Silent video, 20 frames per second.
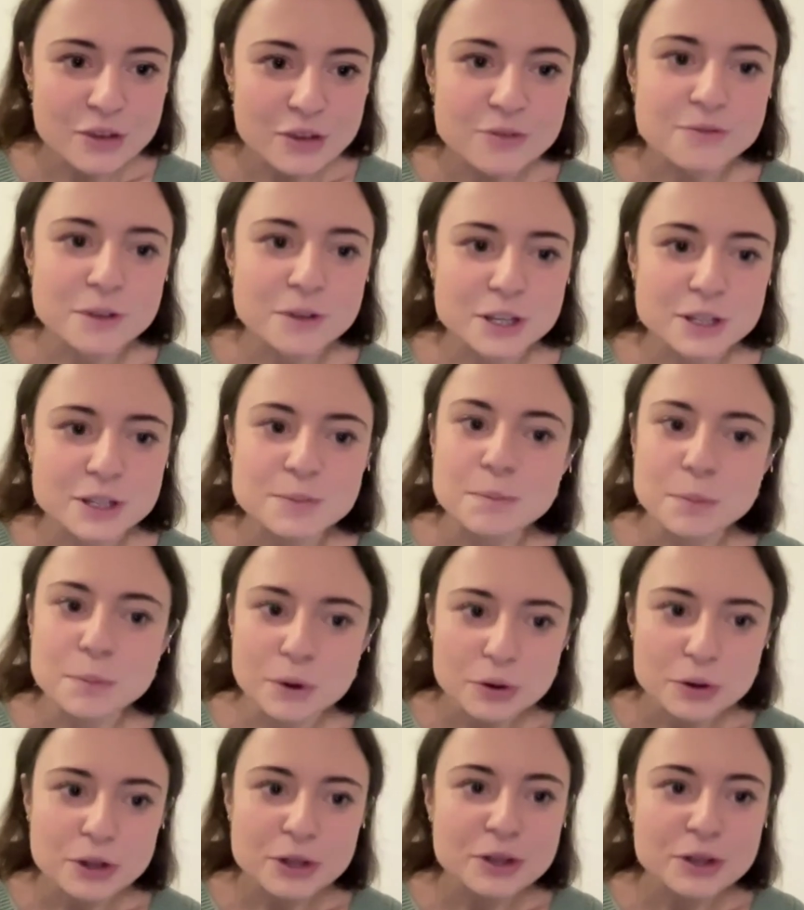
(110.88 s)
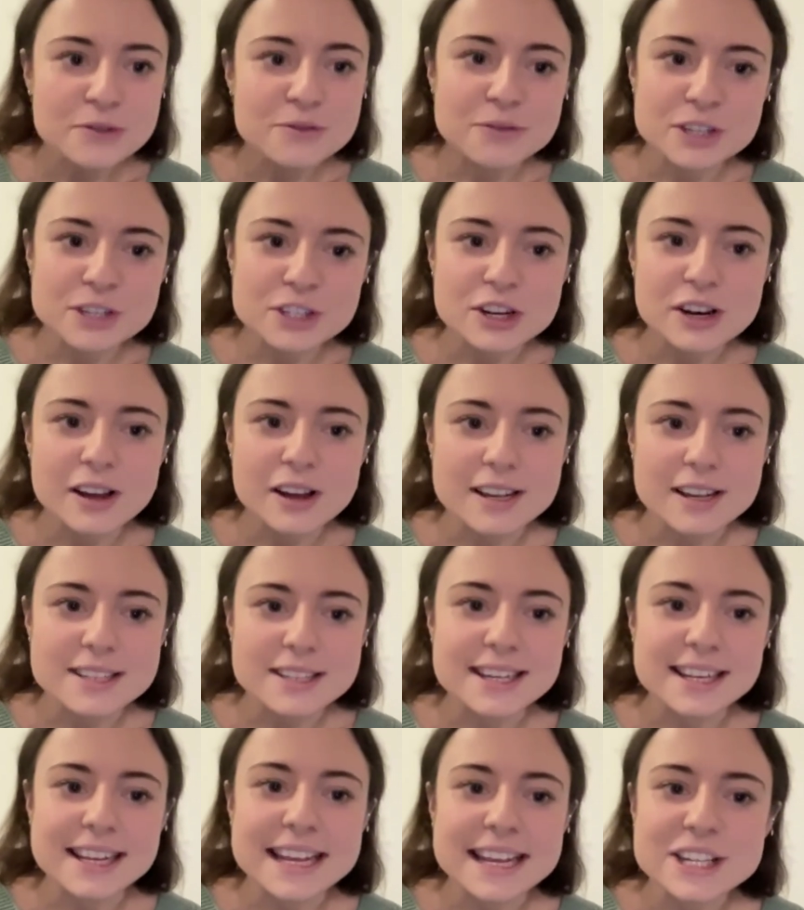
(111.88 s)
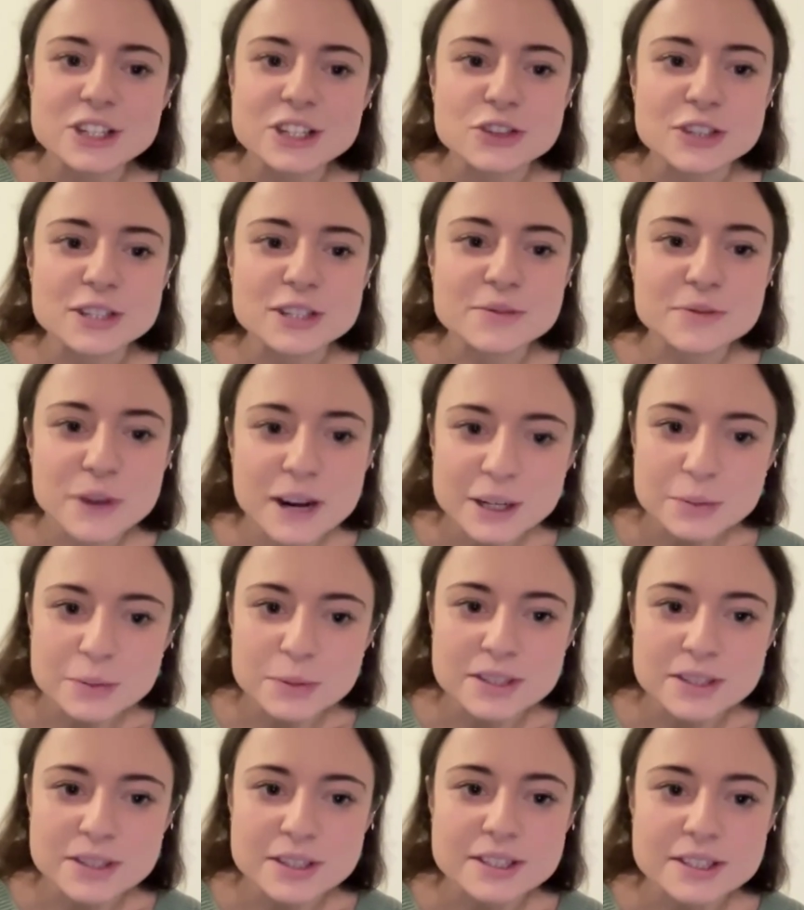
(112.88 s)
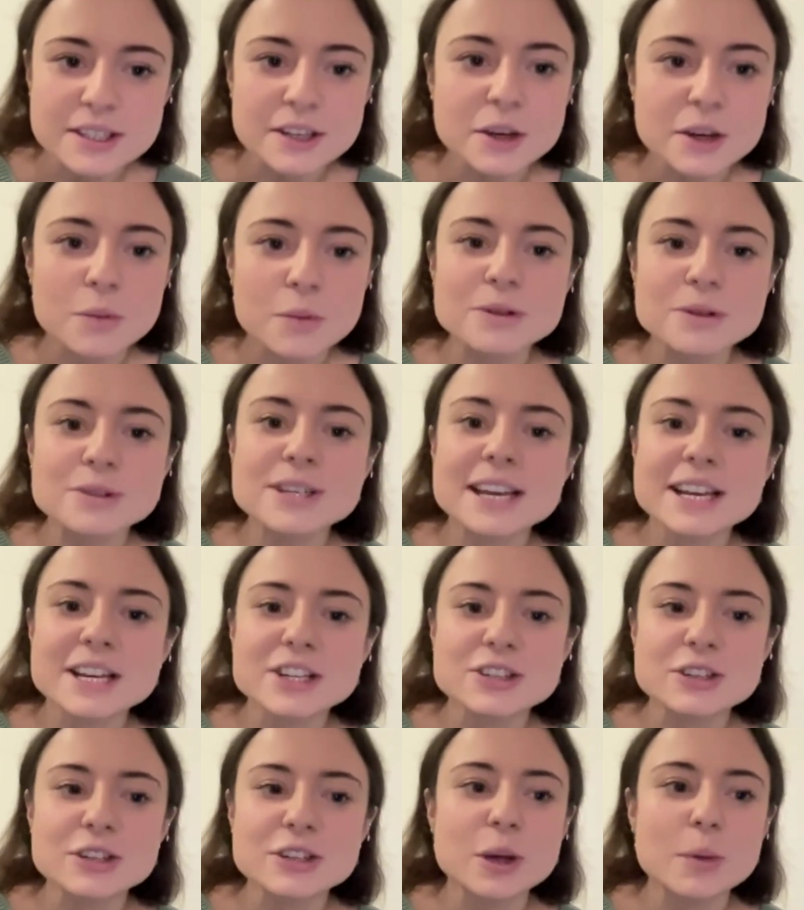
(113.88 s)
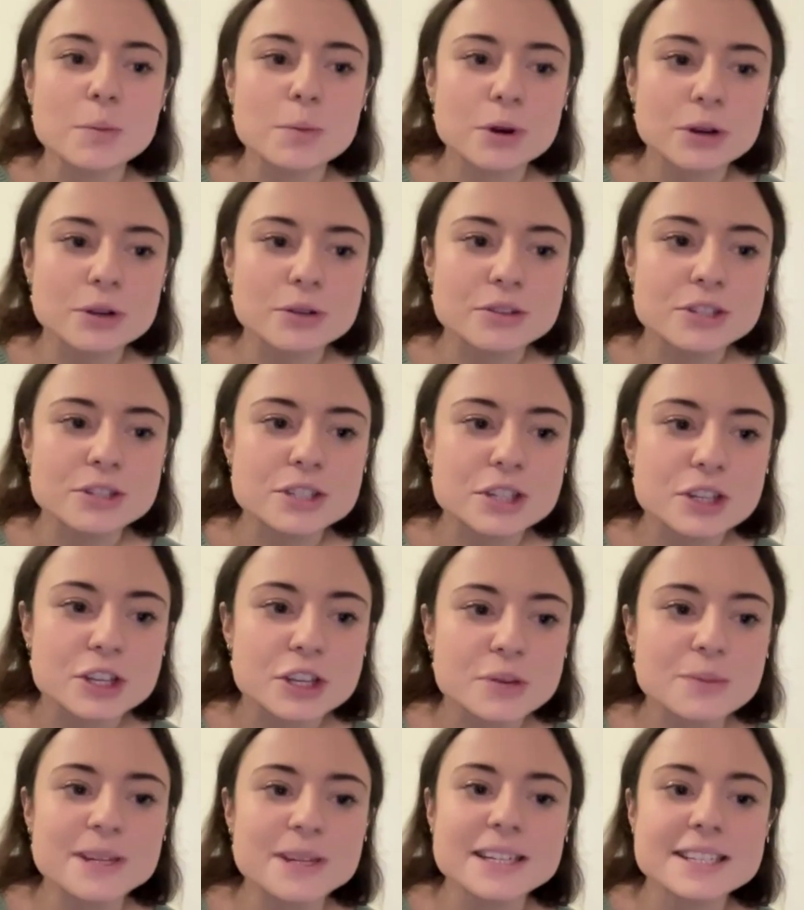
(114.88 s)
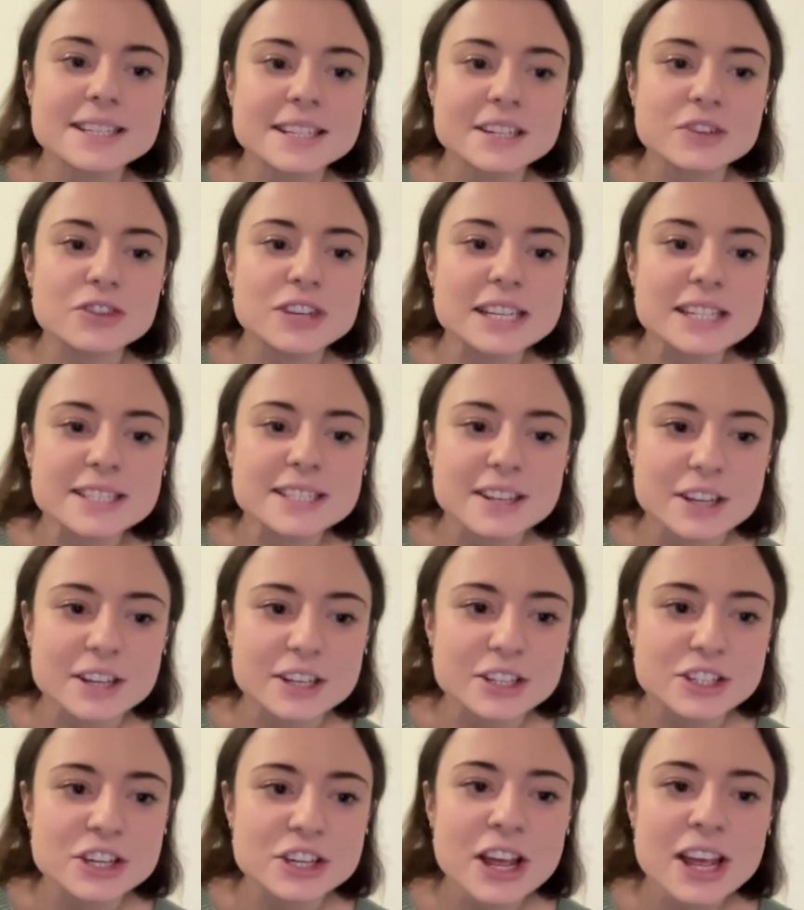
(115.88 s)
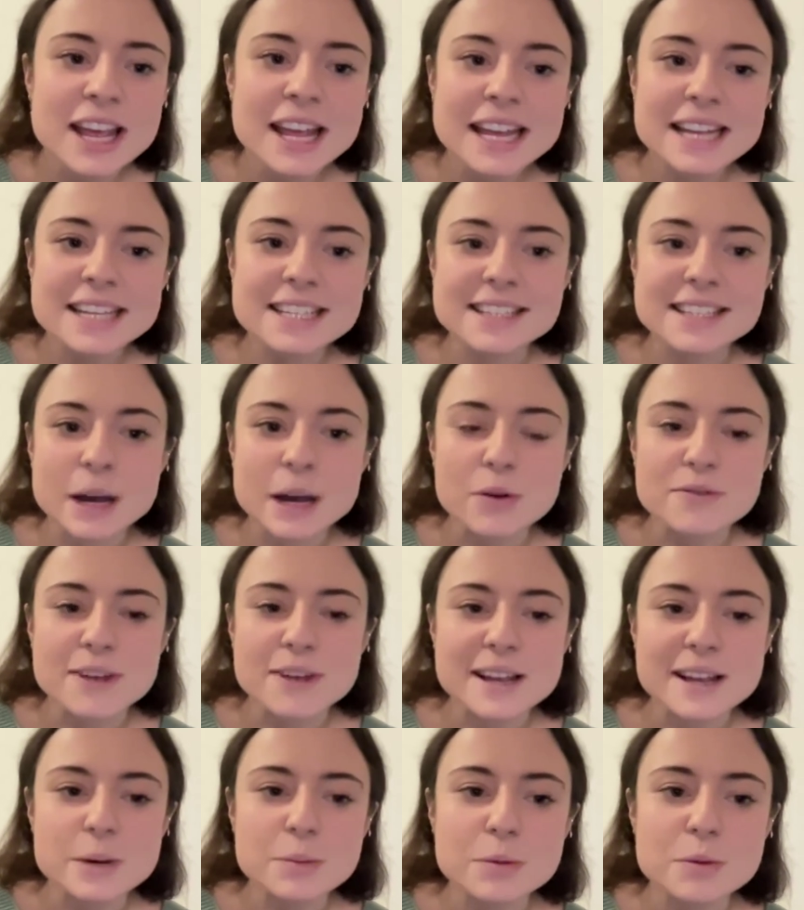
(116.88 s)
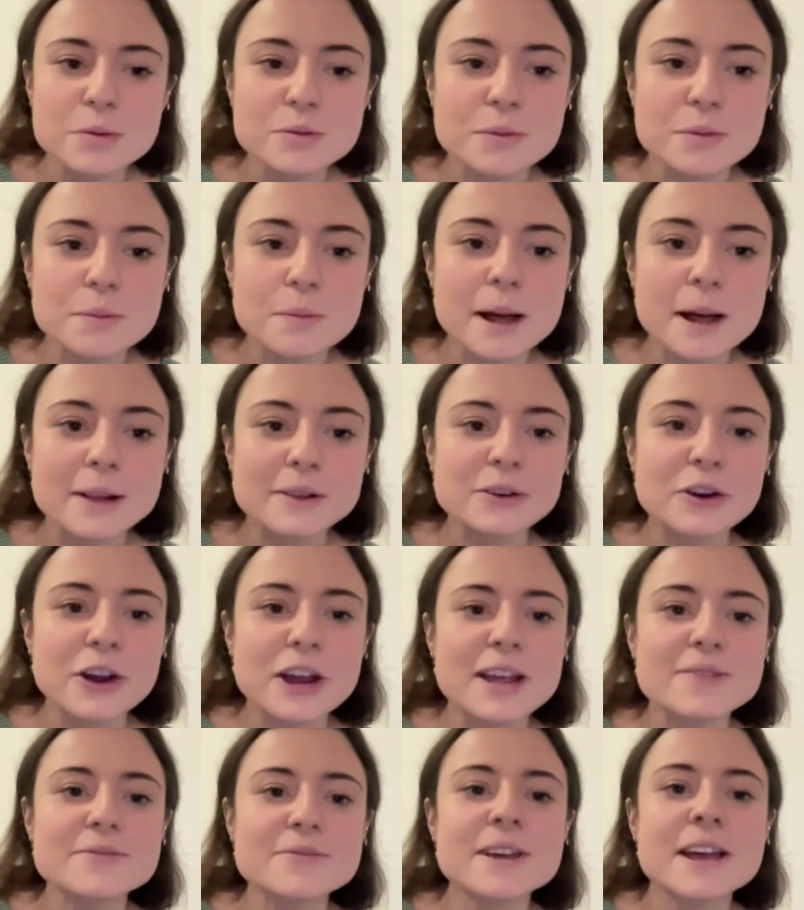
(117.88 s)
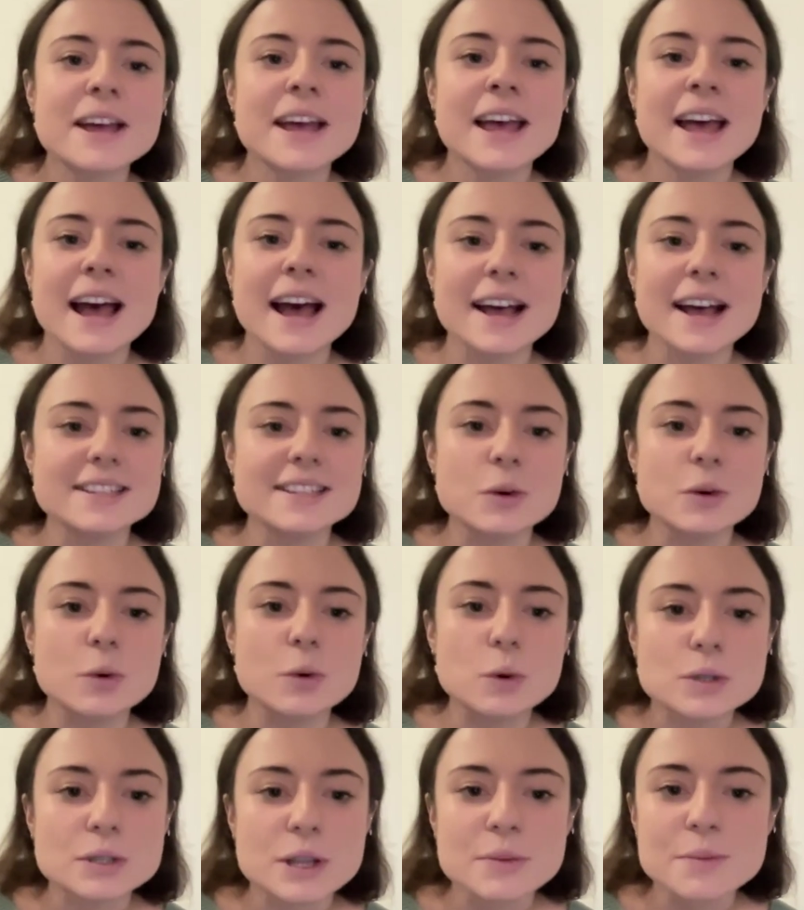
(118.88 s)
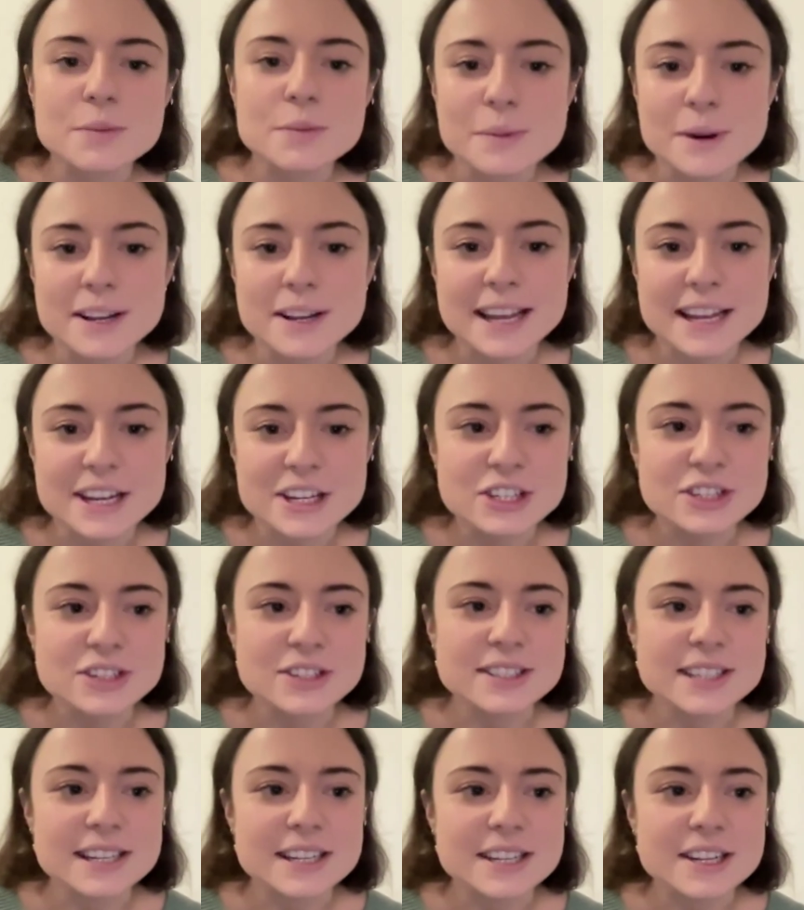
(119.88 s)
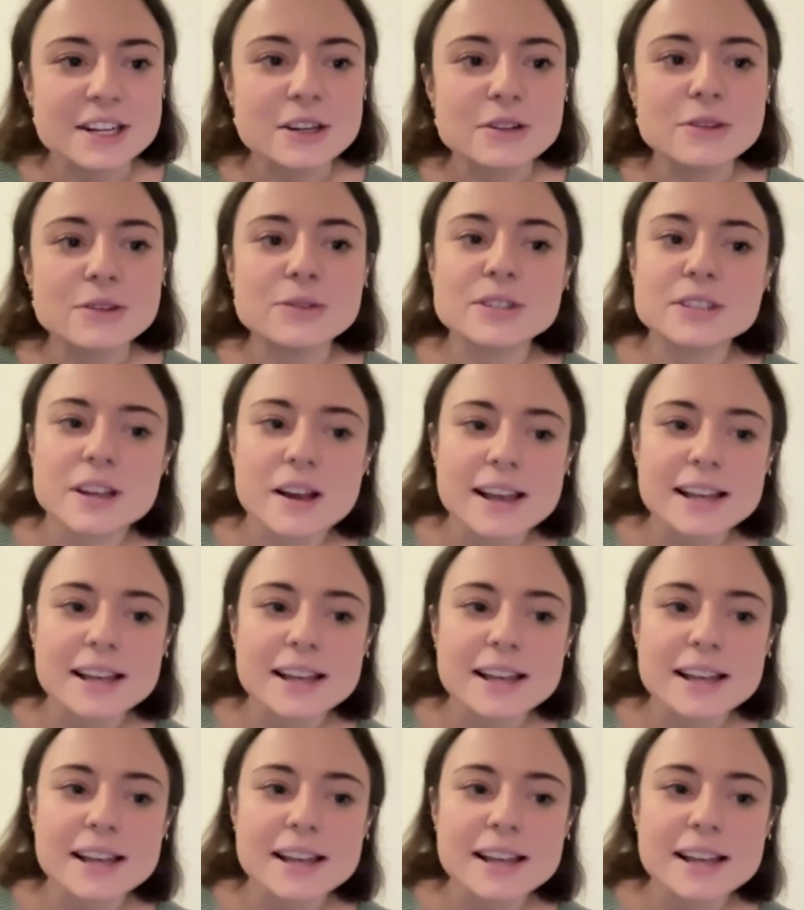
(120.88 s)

Her first book, Visualizing History's Fragments, a computational approach to humanistic research, is now available from Palgrave, and also publications include